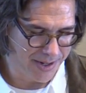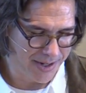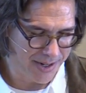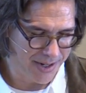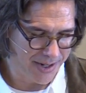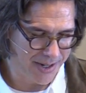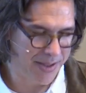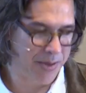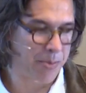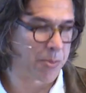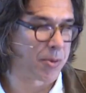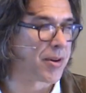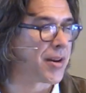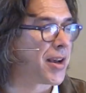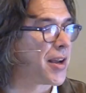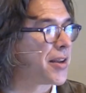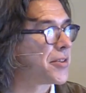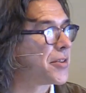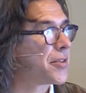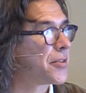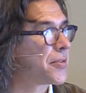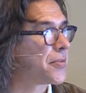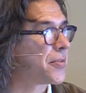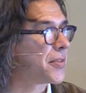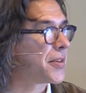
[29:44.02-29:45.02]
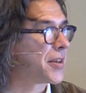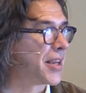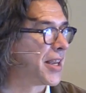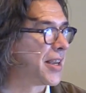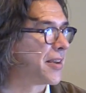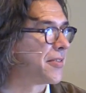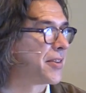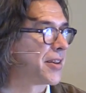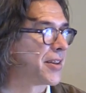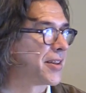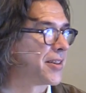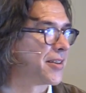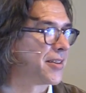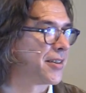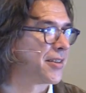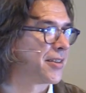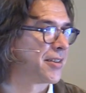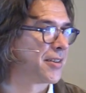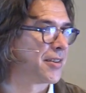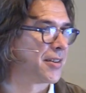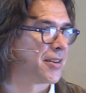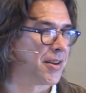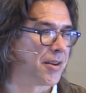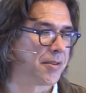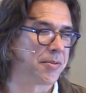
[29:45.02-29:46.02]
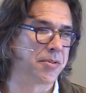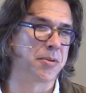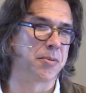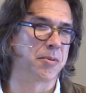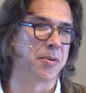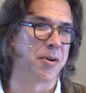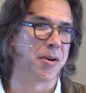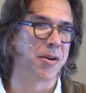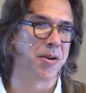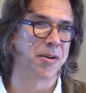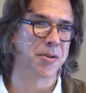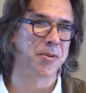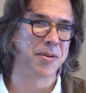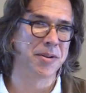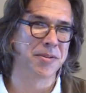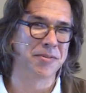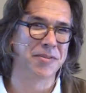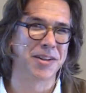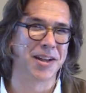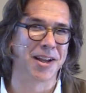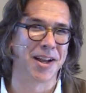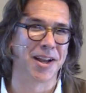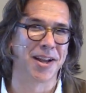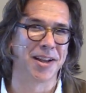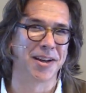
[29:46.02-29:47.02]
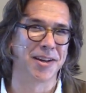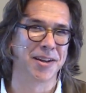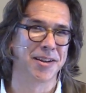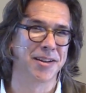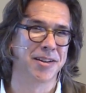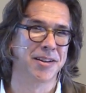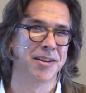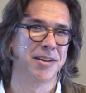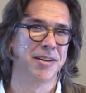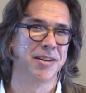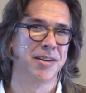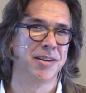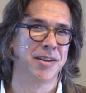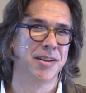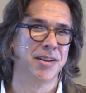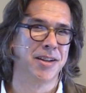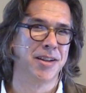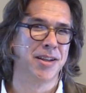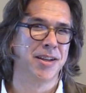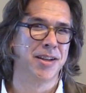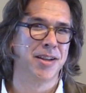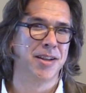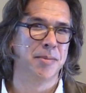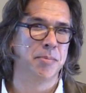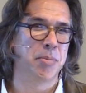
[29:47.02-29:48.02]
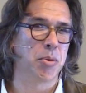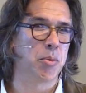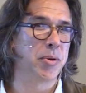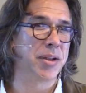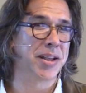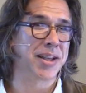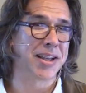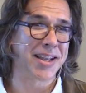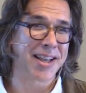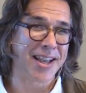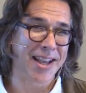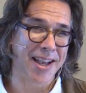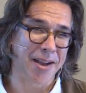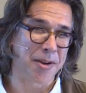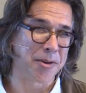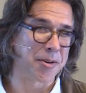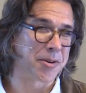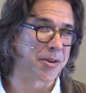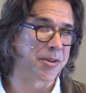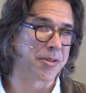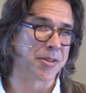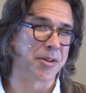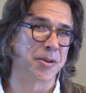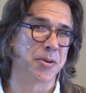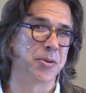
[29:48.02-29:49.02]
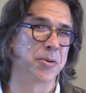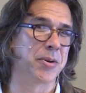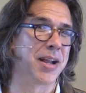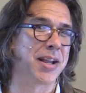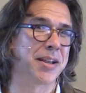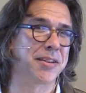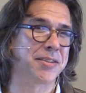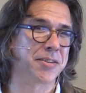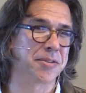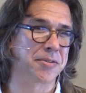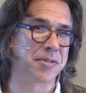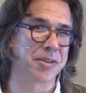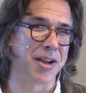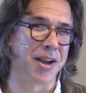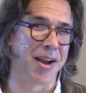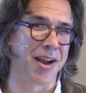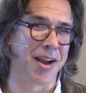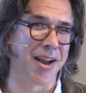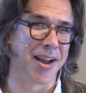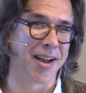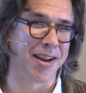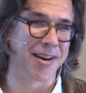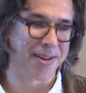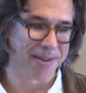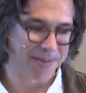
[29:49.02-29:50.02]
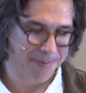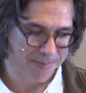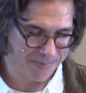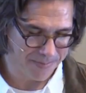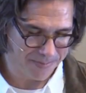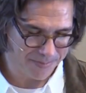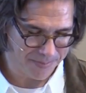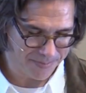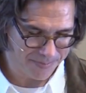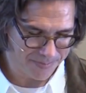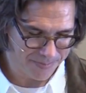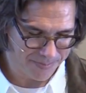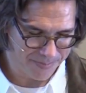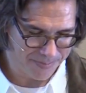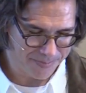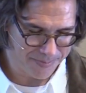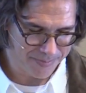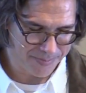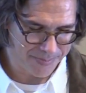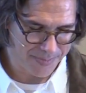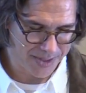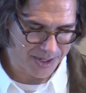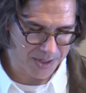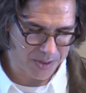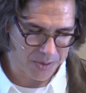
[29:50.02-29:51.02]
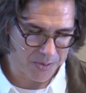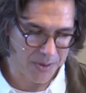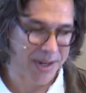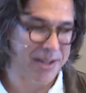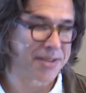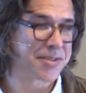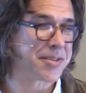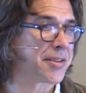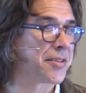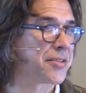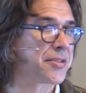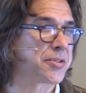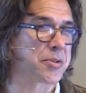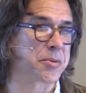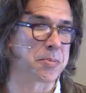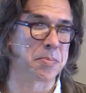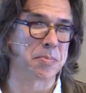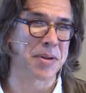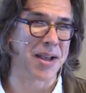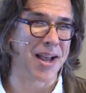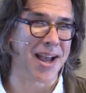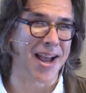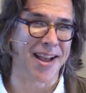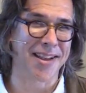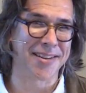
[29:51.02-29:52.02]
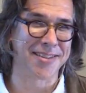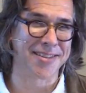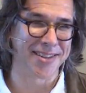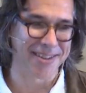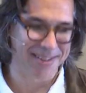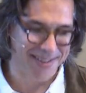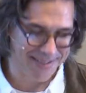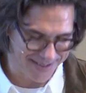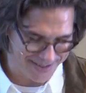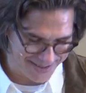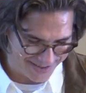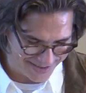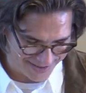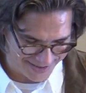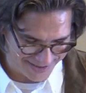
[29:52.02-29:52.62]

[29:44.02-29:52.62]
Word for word: And that we're not just forgiven of the wrong we've done, but we encounter the grace of God, a grace that surpasses